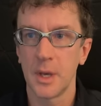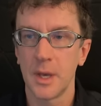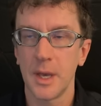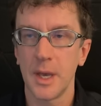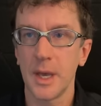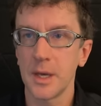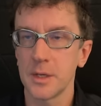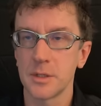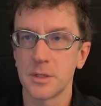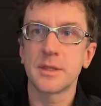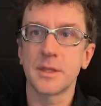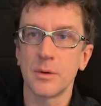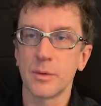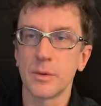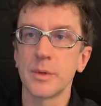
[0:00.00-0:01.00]
And
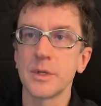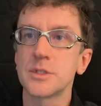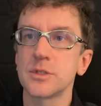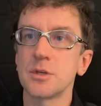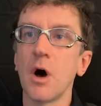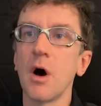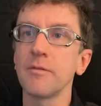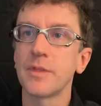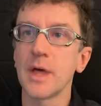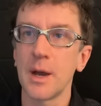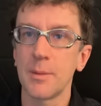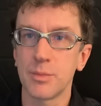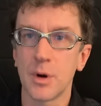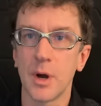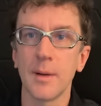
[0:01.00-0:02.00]
when we solve that
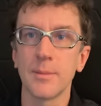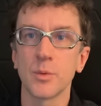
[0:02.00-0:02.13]
problem,